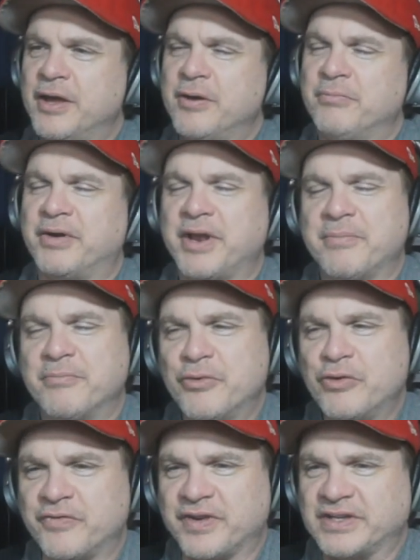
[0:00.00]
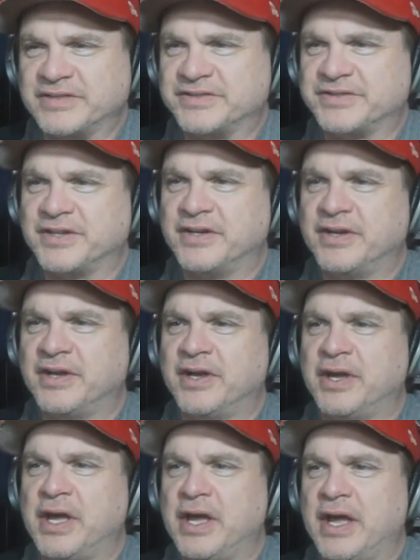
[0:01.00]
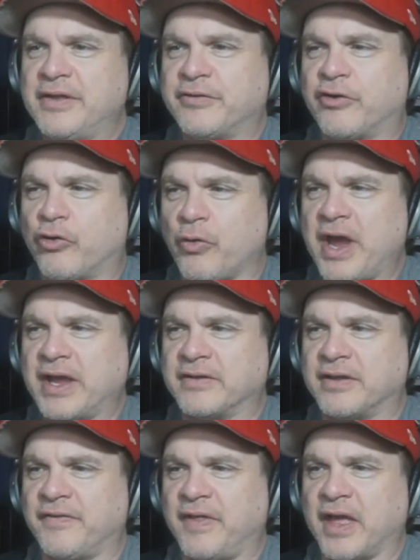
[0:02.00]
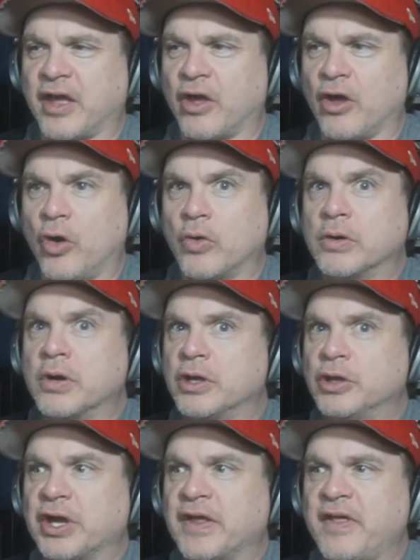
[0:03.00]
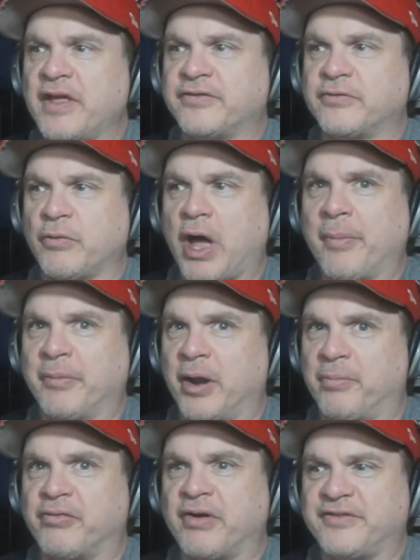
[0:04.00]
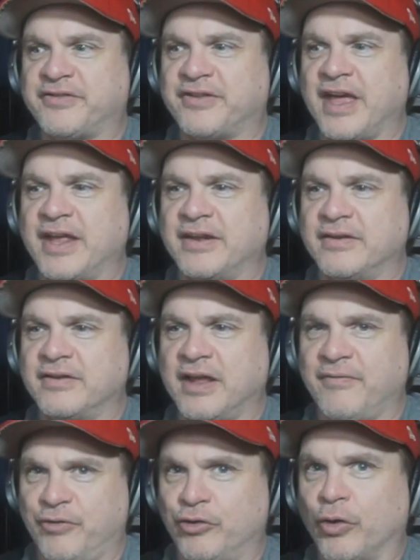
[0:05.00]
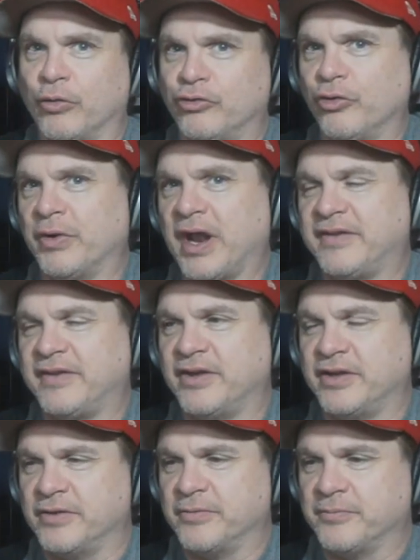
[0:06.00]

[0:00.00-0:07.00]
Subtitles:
But in movies, it's great that they can go, look at this, I'm going to press send if you don't do what I tell you.